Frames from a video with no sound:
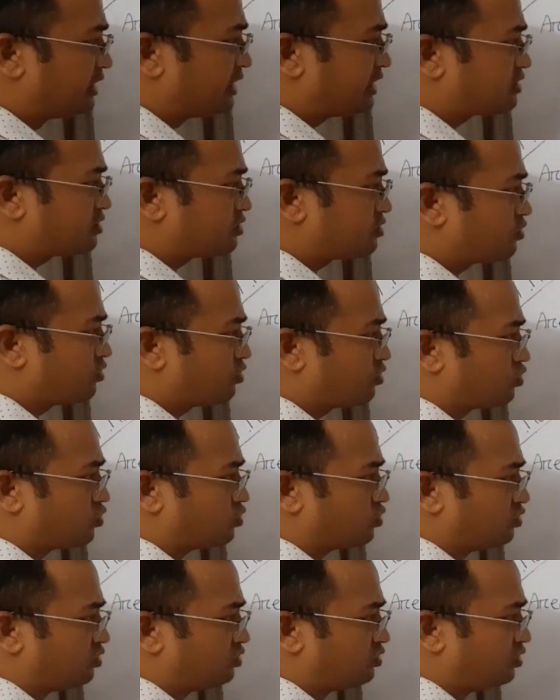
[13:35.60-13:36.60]
these
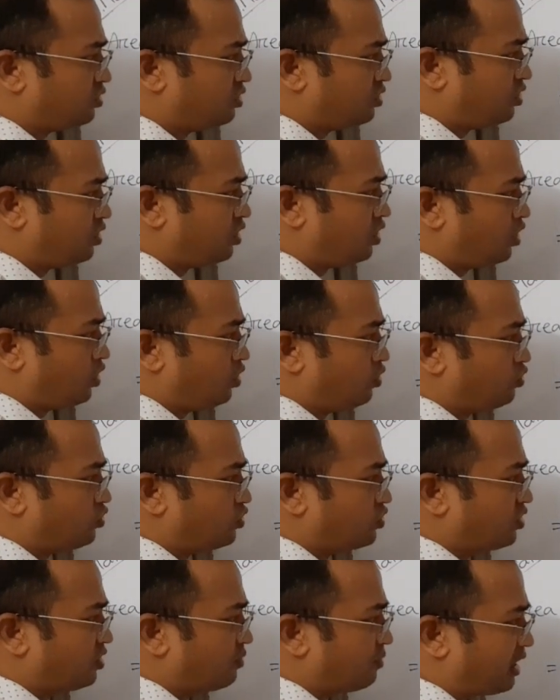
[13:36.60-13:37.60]
two
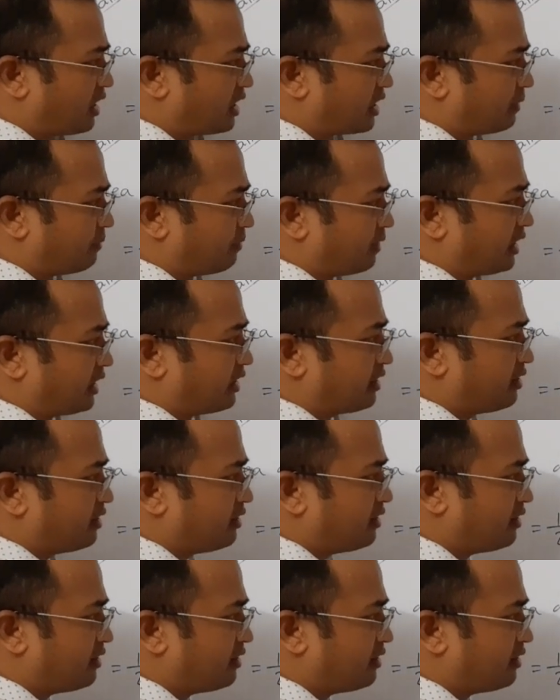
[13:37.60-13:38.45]
we will multiply.